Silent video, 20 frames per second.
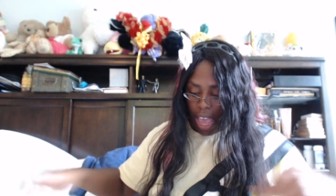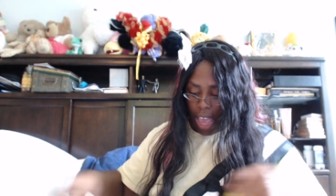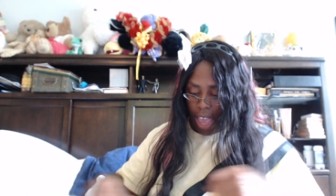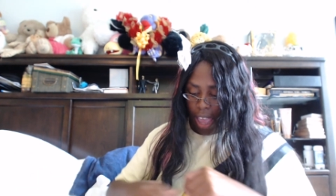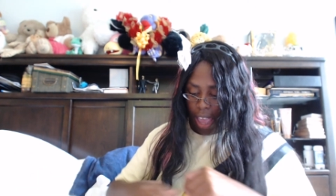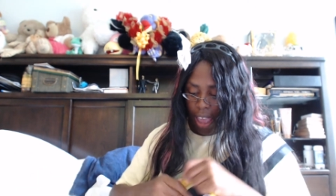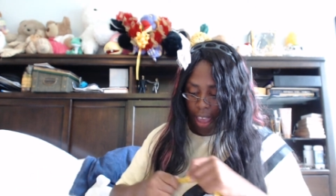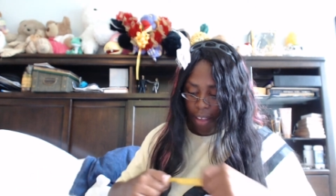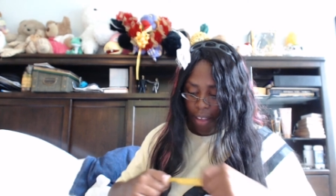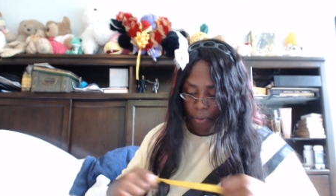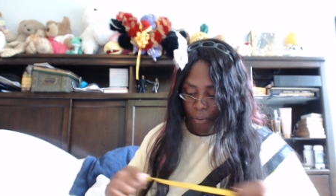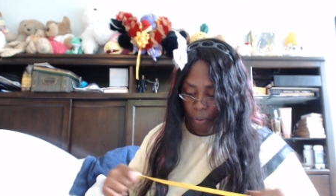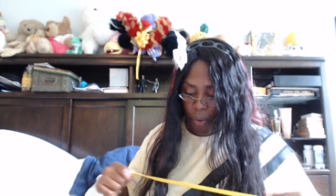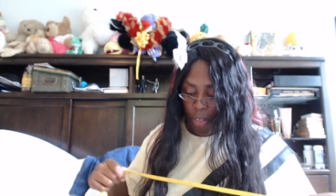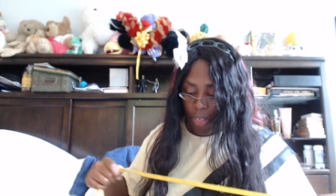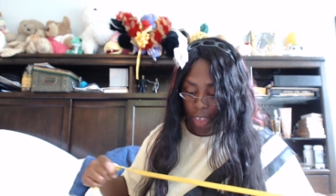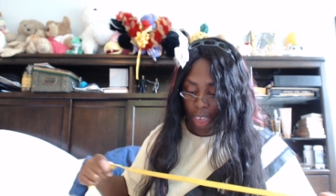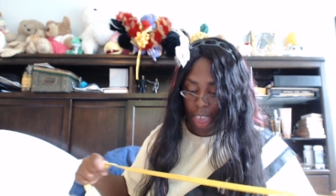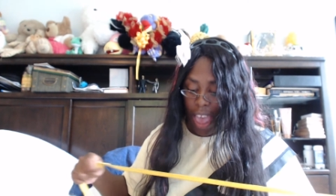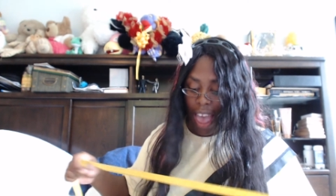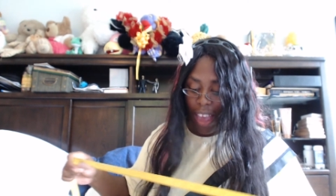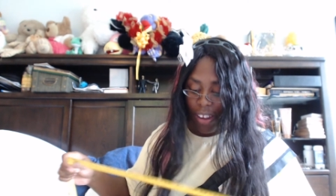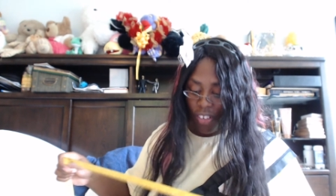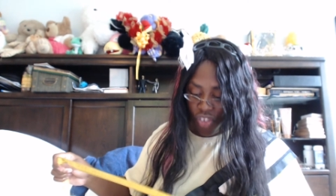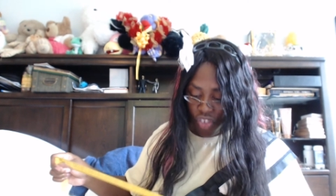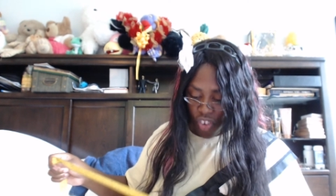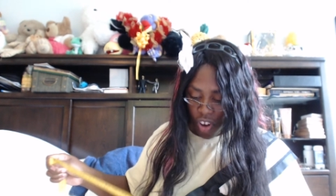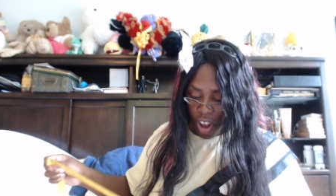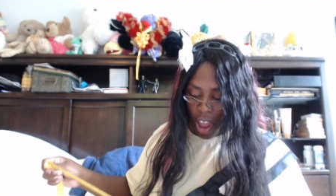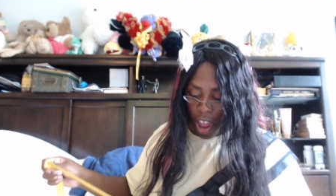It for the
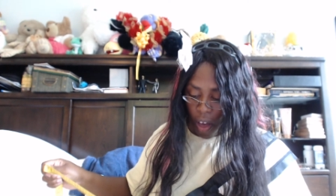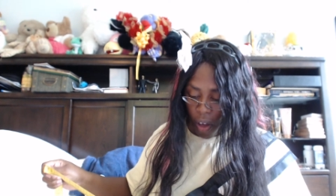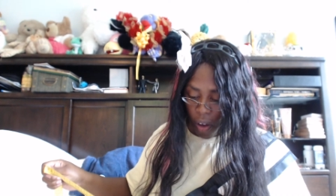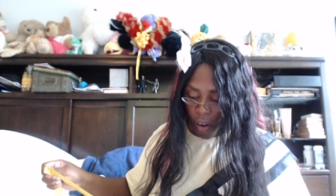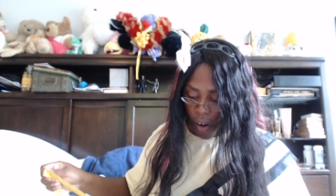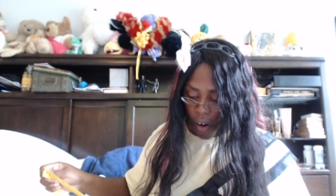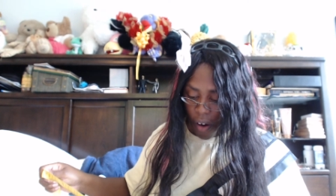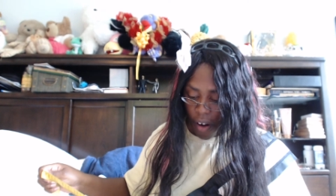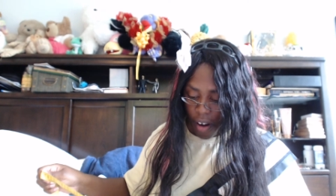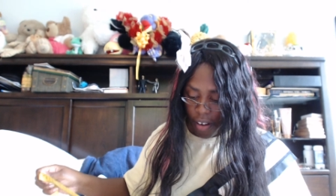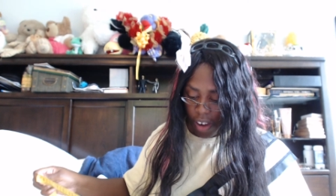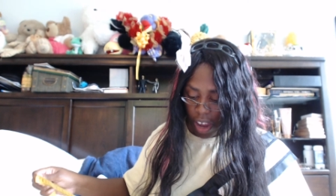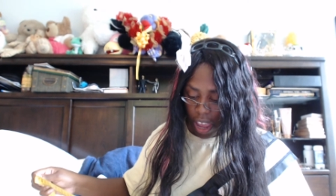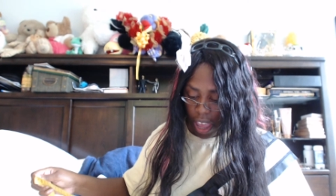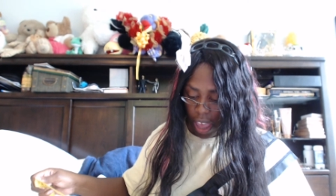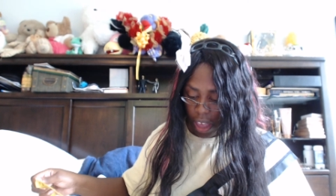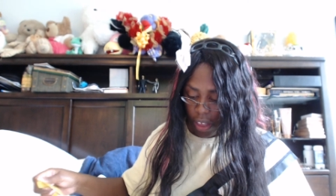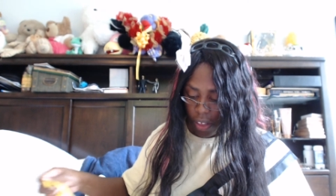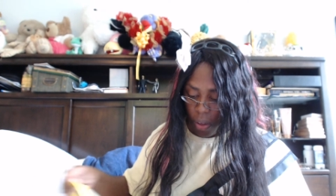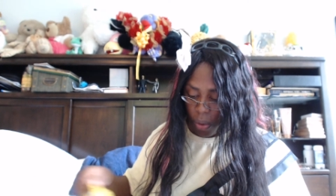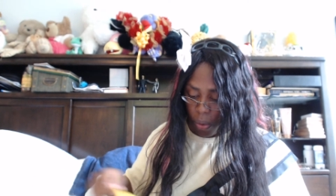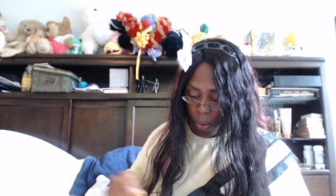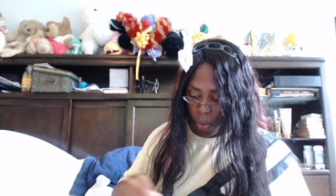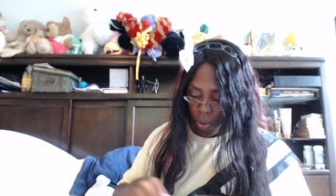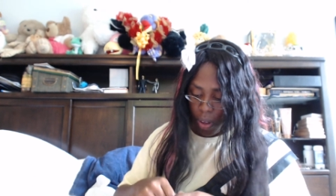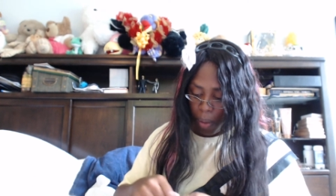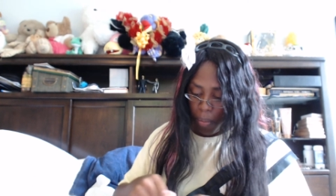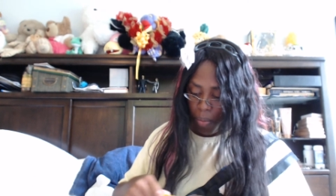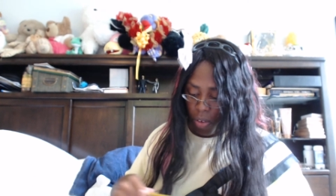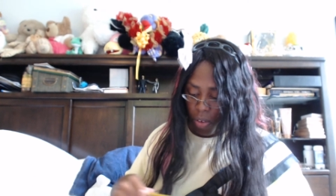extra large, it goes
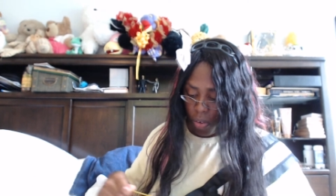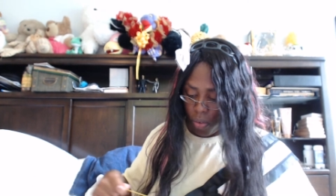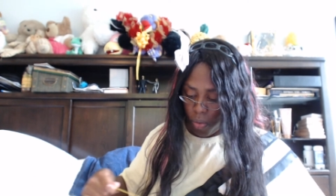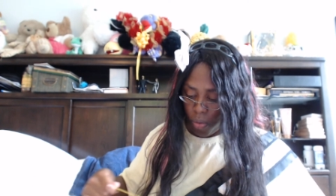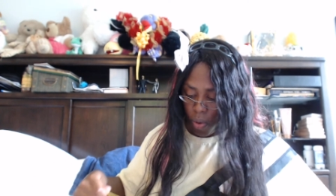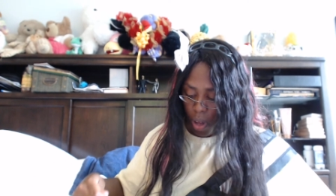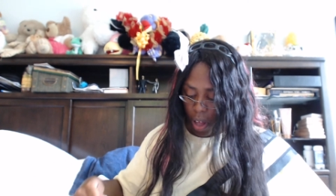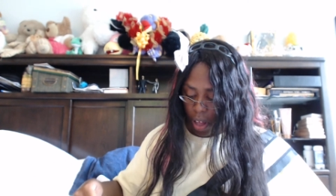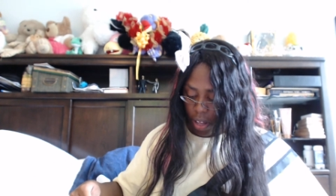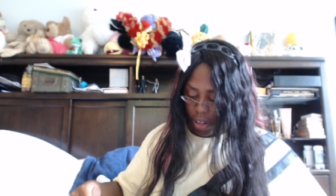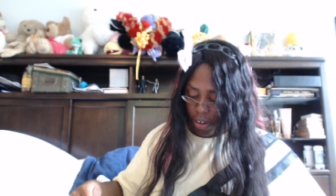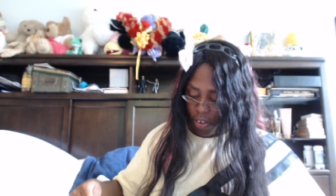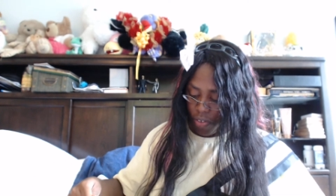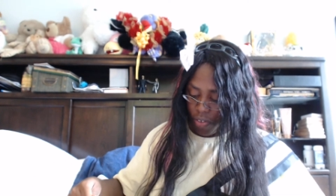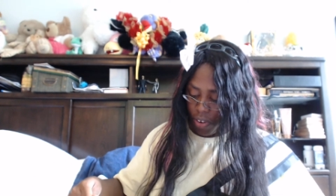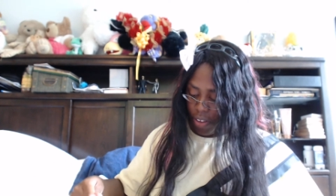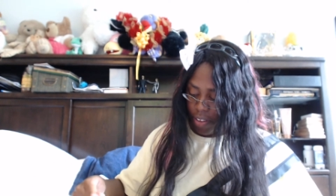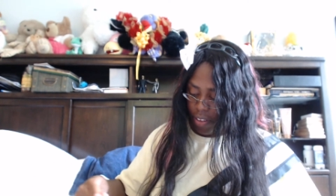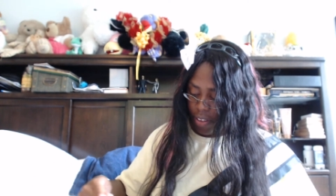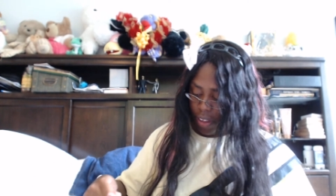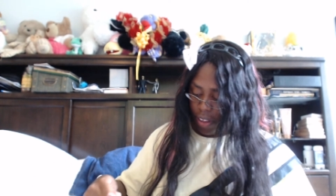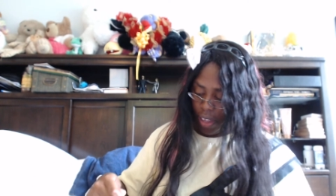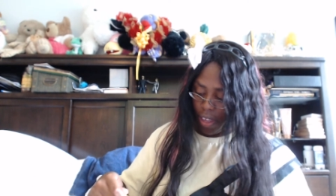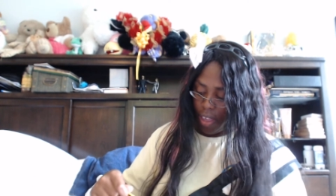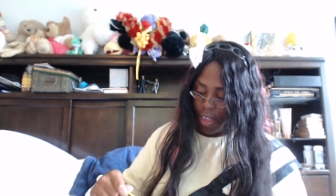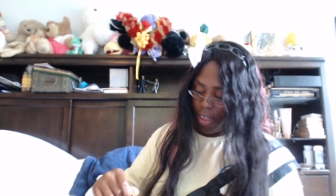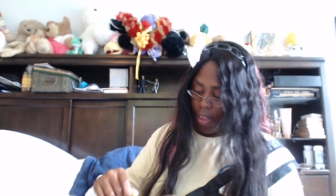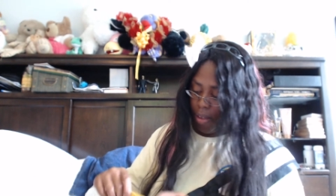up to 100 cm.